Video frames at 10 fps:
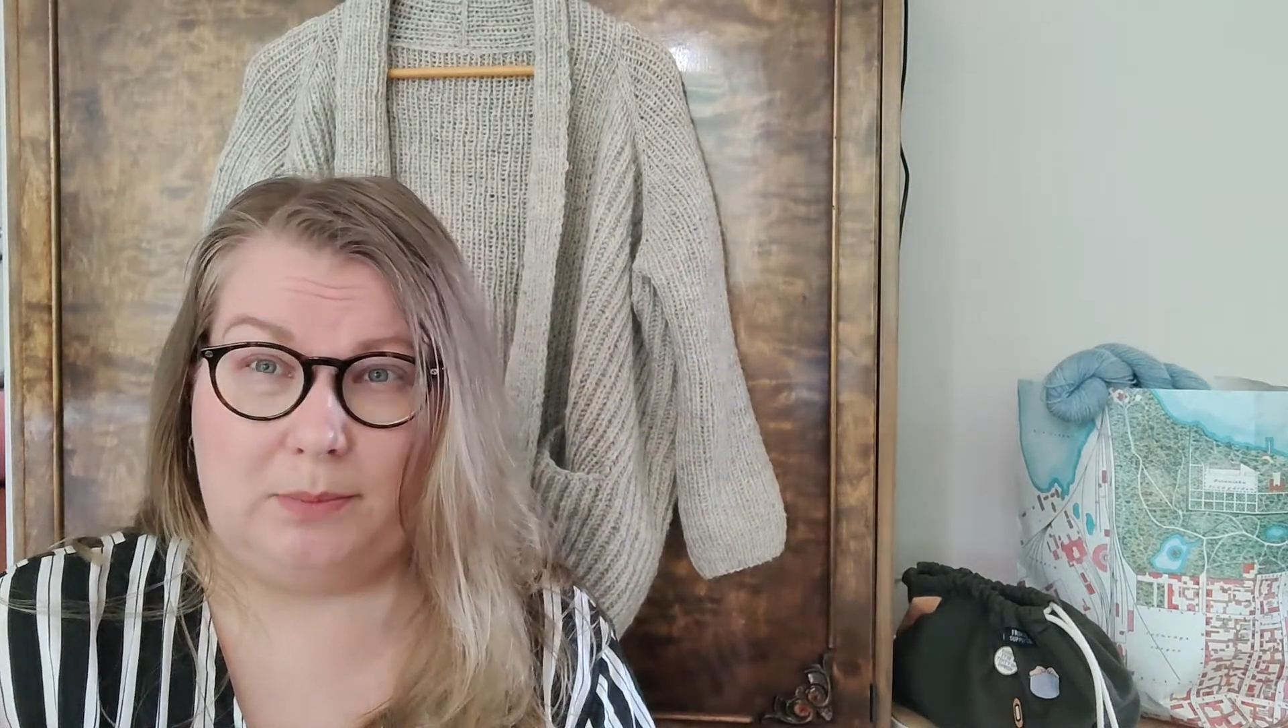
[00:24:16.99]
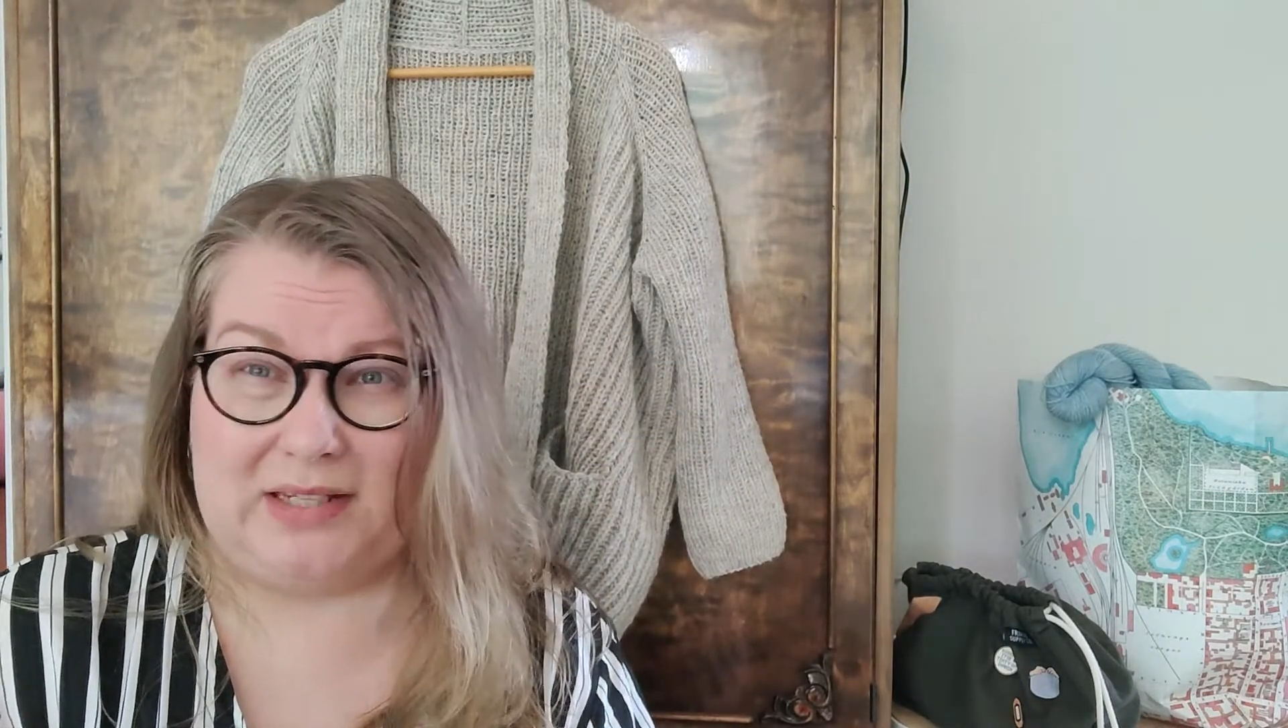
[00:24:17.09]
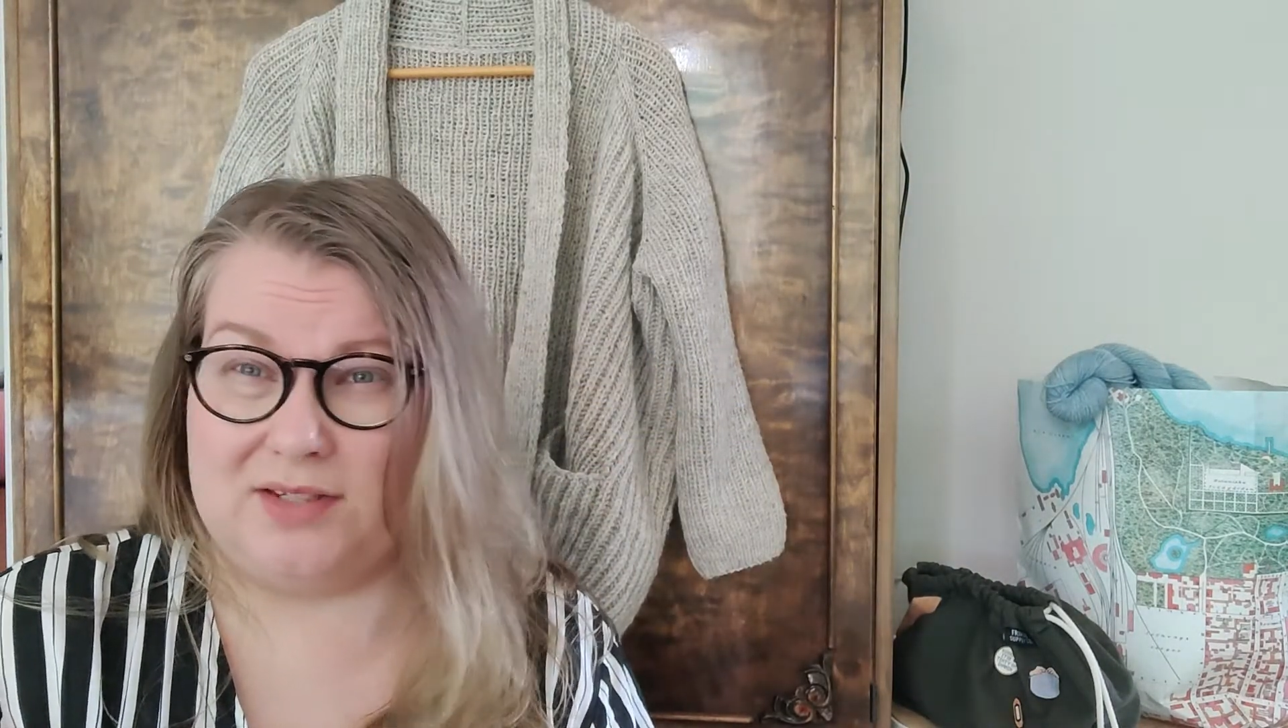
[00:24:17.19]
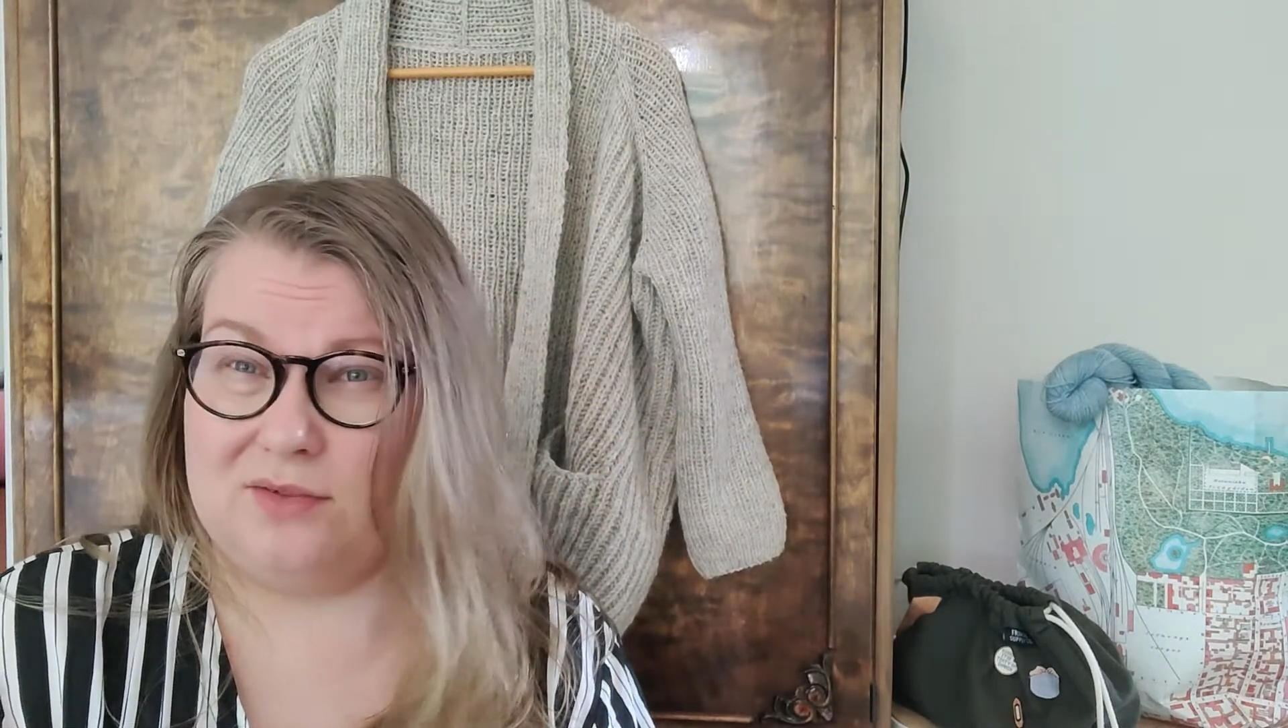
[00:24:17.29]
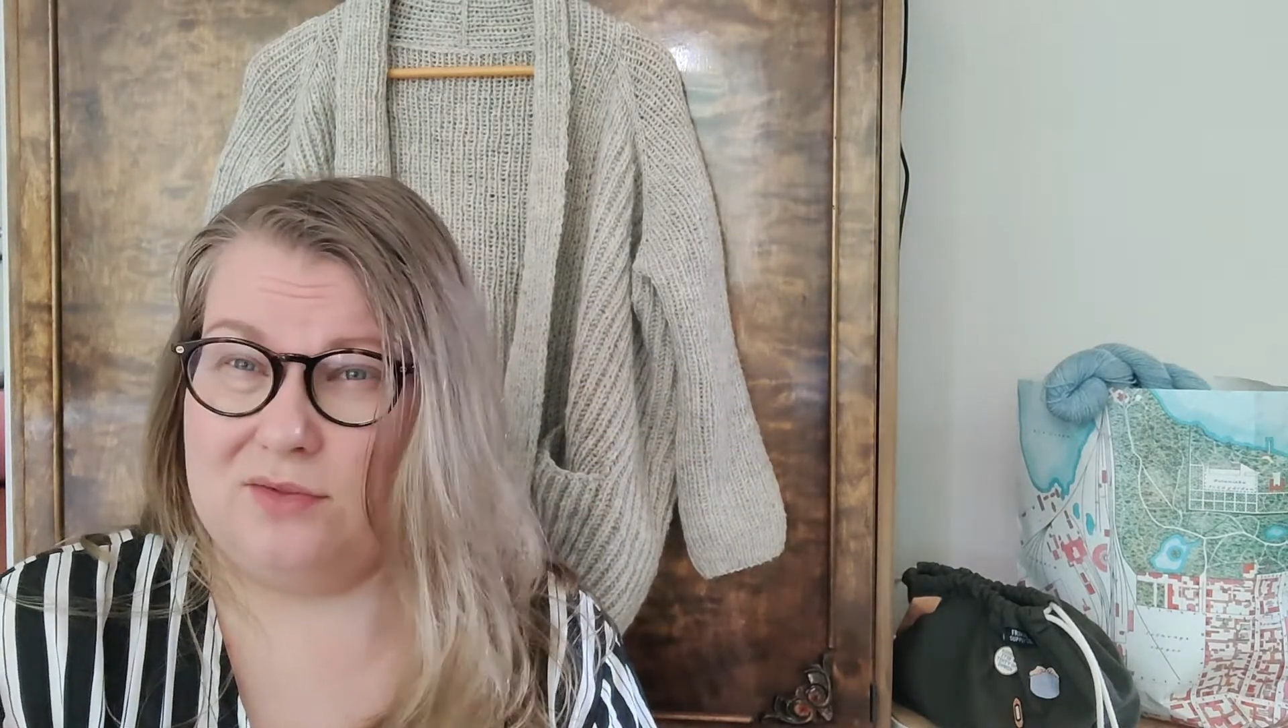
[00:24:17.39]

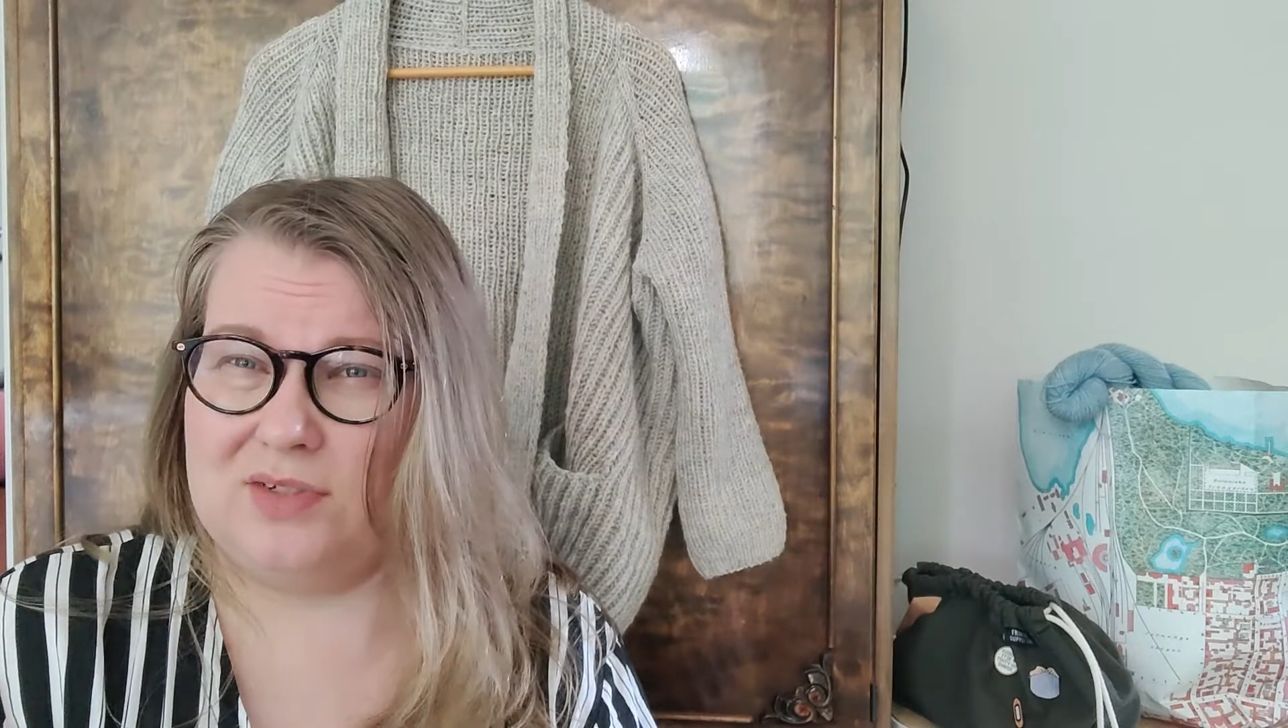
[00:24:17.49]
pattern